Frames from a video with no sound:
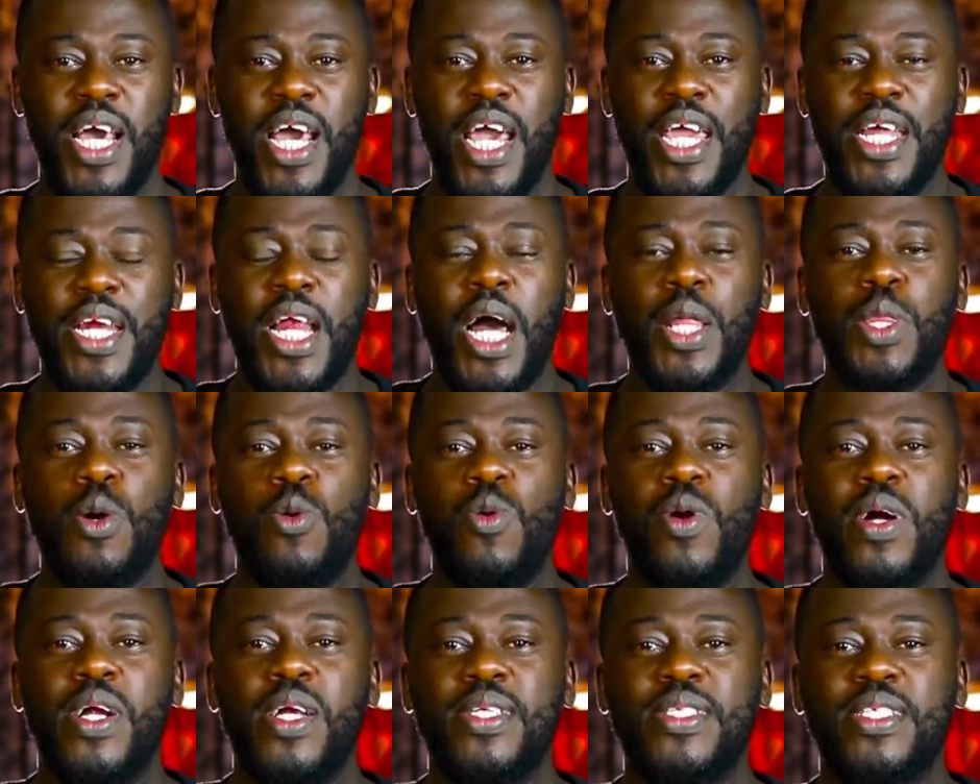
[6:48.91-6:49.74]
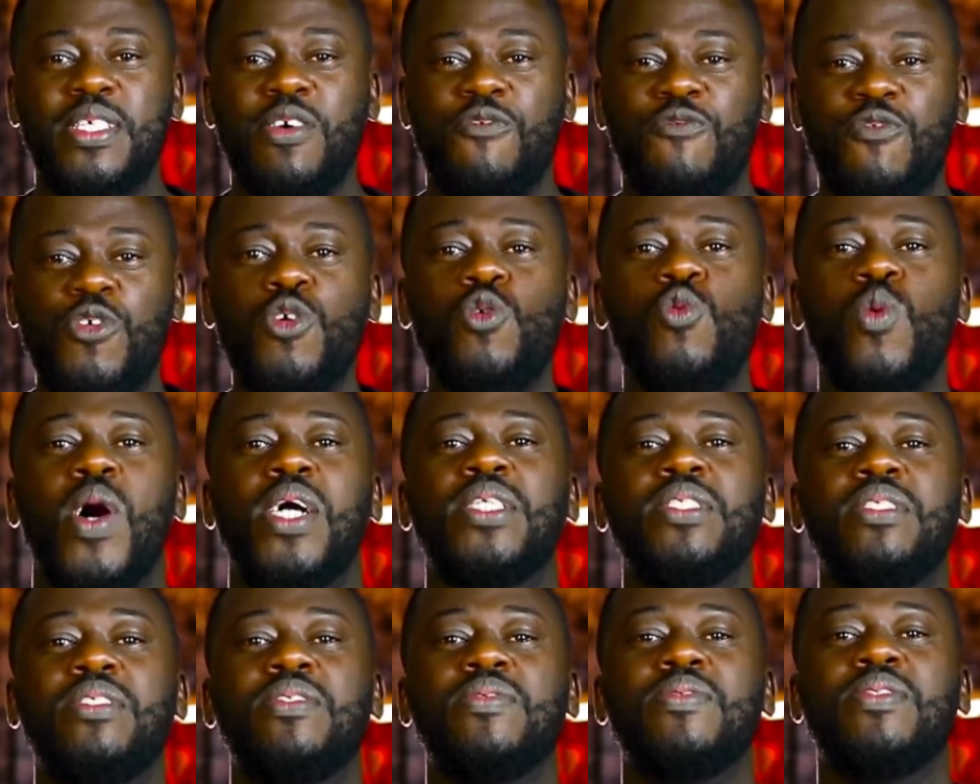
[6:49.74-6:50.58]
In other words, if you
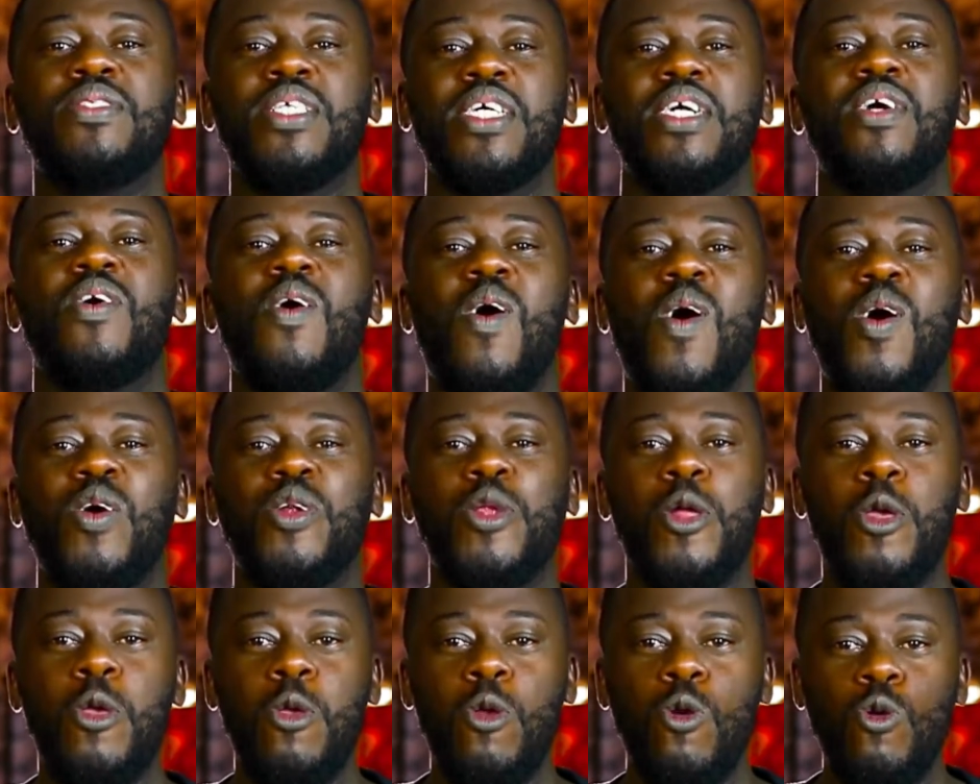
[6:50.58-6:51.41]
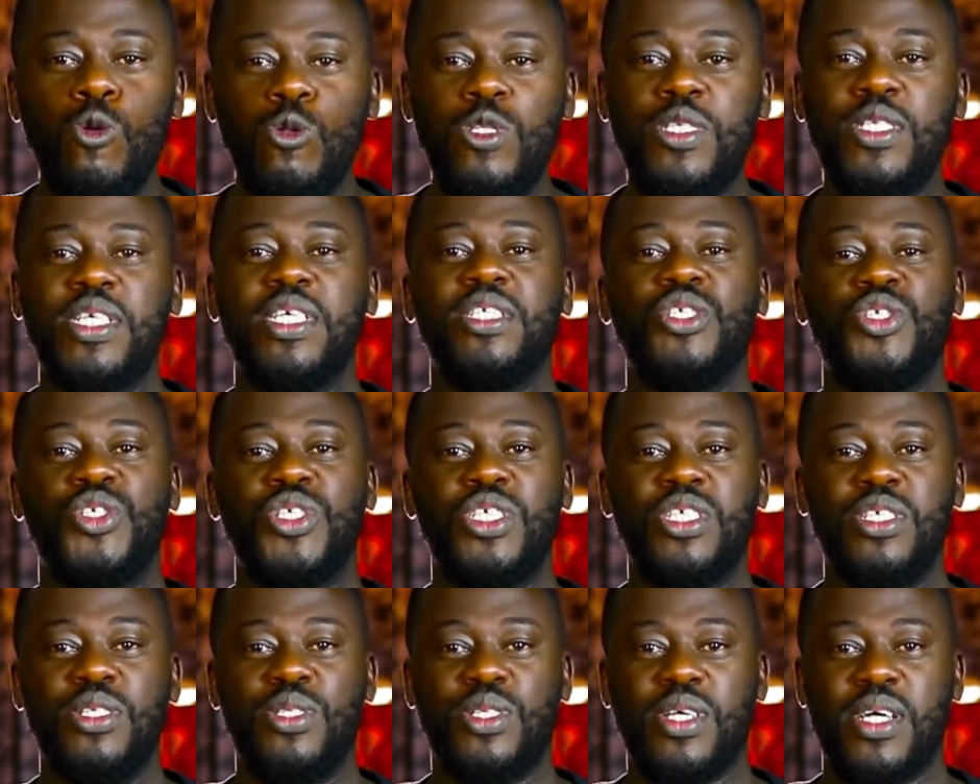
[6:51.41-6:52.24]
want to see God, you see
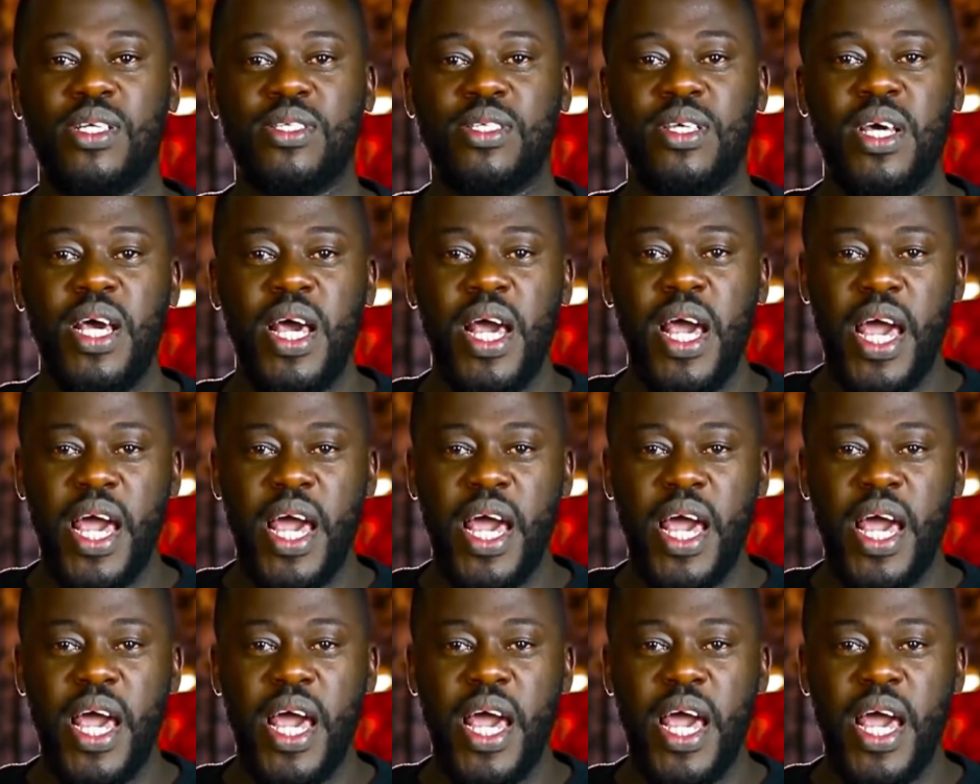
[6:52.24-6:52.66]
Jesus.